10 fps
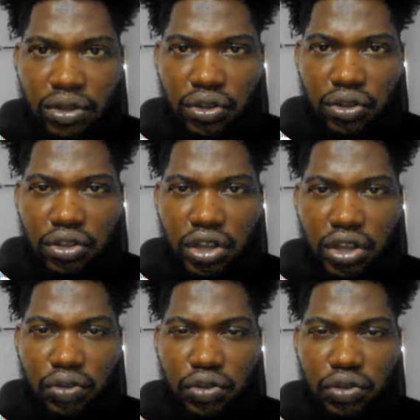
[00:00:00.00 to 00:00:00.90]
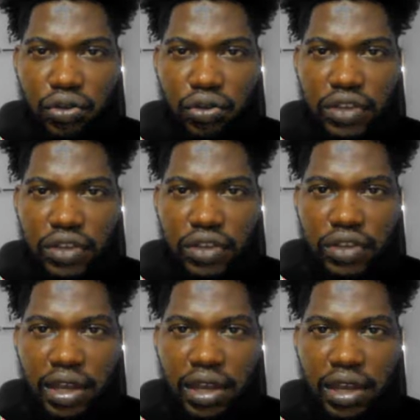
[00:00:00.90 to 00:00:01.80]
show you what
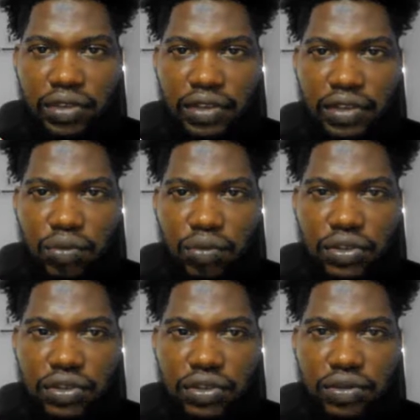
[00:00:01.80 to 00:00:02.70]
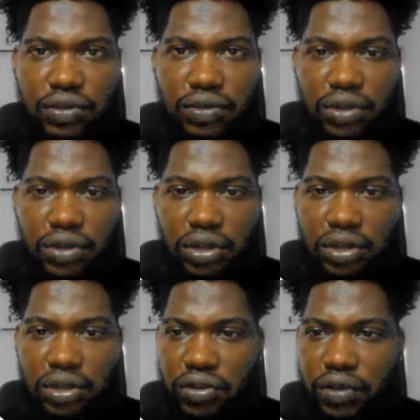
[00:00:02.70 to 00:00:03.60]
how this works.
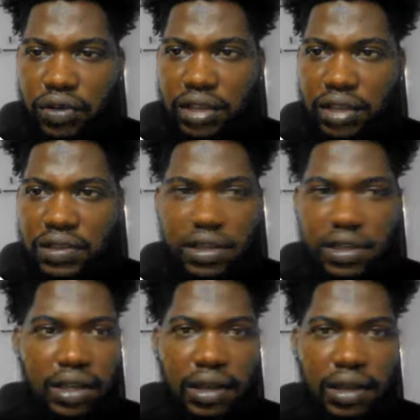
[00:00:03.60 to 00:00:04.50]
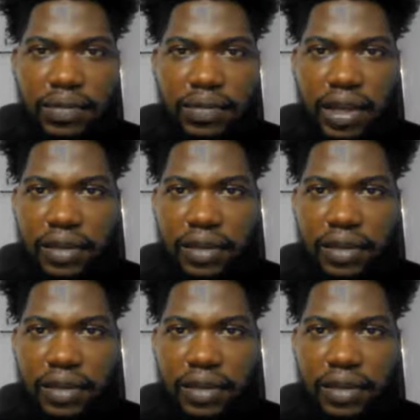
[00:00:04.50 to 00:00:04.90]
So you can see there.